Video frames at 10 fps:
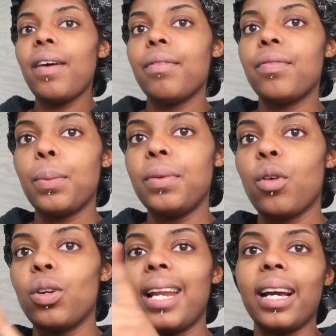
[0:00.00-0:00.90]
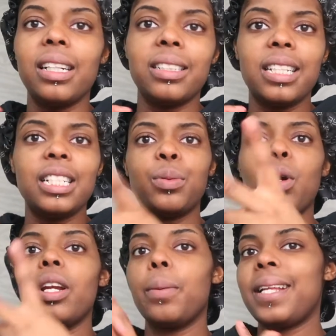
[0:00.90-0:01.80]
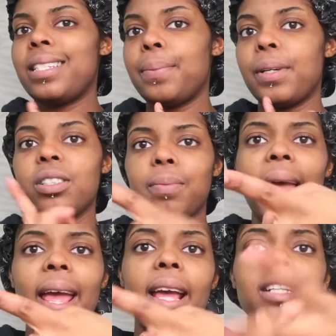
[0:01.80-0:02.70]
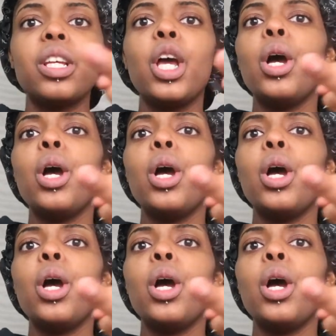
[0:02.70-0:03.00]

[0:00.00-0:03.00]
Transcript: everything we've got necklaces we've got a little bit of deeper cosmetics